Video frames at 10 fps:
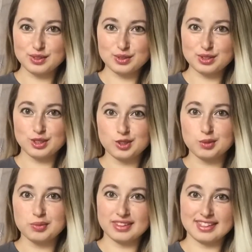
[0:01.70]

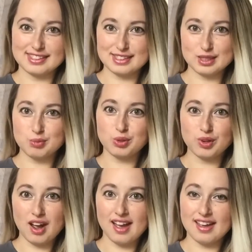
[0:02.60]
YouTube, this is
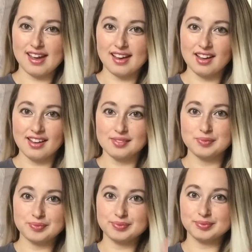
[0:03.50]
Mariah
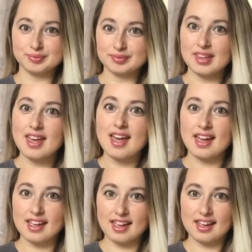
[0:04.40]

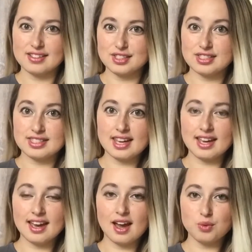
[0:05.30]
and
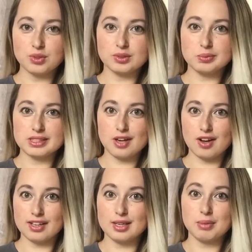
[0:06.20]
today I will be
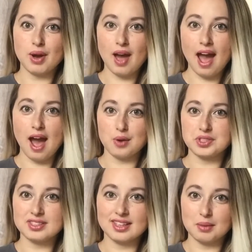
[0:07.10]
talking about
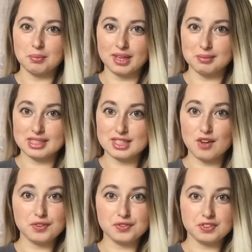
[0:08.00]
how to get baby
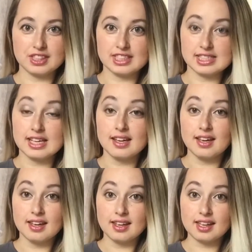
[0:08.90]
soft feet
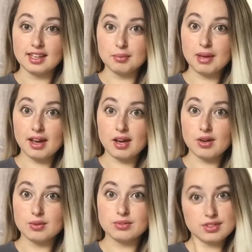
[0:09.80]
in
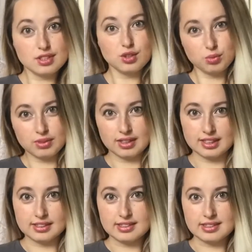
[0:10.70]
about two
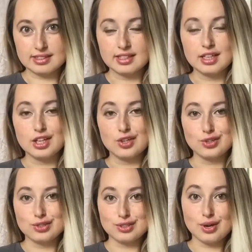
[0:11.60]
minutes.
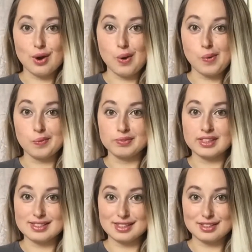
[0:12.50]
So
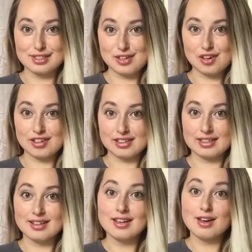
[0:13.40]
let's get
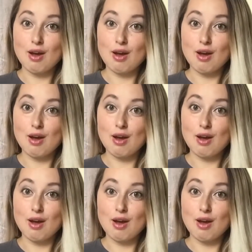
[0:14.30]
started.